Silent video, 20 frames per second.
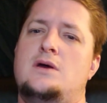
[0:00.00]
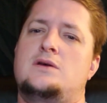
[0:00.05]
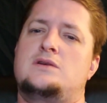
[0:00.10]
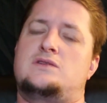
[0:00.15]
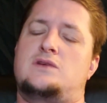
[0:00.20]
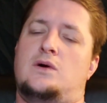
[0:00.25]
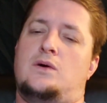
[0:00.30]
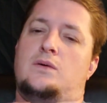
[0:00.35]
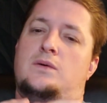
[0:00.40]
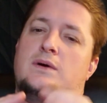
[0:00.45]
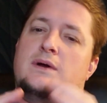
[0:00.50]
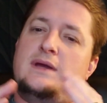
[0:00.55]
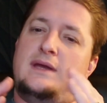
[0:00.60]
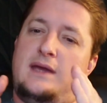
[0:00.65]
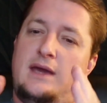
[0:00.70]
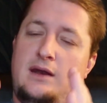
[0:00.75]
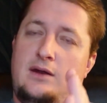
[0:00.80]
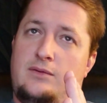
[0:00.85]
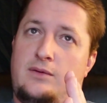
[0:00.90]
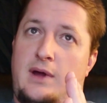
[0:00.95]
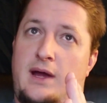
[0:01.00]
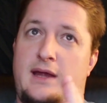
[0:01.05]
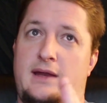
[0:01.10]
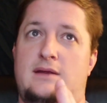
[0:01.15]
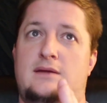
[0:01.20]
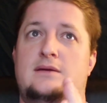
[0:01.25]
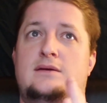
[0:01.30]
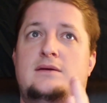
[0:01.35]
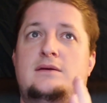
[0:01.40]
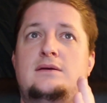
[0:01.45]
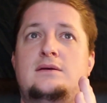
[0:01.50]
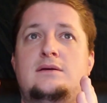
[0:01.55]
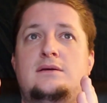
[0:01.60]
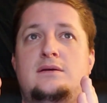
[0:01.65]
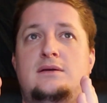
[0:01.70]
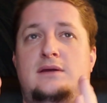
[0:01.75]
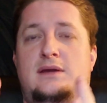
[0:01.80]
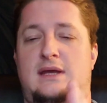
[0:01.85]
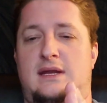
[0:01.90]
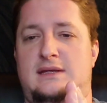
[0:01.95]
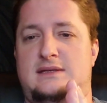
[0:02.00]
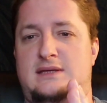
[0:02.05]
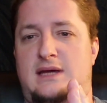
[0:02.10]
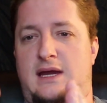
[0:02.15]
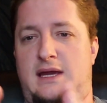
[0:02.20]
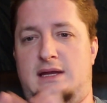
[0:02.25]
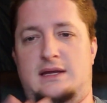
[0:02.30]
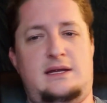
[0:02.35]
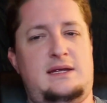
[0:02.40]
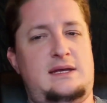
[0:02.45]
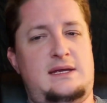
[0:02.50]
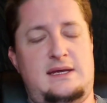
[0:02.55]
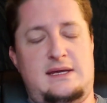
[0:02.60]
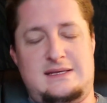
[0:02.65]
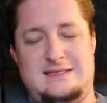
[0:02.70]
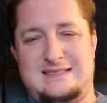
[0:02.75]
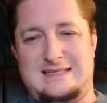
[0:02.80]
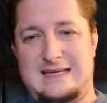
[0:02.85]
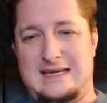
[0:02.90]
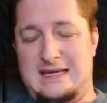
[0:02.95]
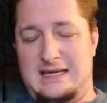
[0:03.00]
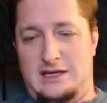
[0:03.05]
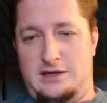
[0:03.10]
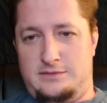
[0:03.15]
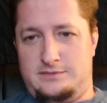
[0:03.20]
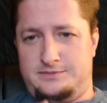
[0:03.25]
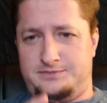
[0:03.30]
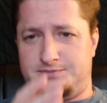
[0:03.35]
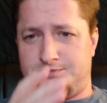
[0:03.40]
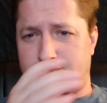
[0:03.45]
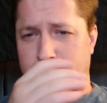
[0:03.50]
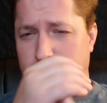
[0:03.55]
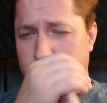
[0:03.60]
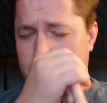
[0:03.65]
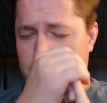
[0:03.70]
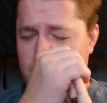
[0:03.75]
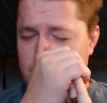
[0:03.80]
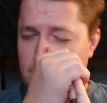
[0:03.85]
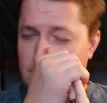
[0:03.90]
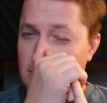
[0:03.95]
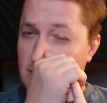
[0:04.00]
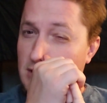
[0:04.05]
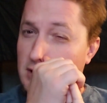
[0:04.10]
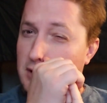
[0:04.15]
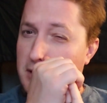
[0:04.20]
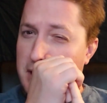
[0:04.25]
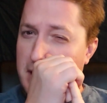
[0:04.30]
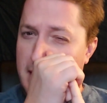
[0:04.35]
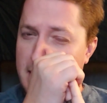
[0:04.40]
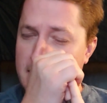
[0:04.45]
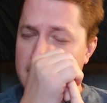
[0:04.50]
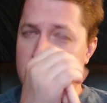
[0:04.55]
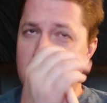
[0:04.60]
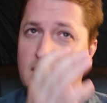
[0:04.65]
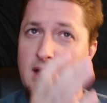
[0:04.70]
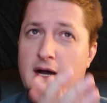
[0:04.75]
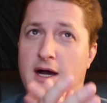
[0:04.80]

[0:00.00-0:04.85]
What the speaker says: So get it right, get it tight is key. Okay.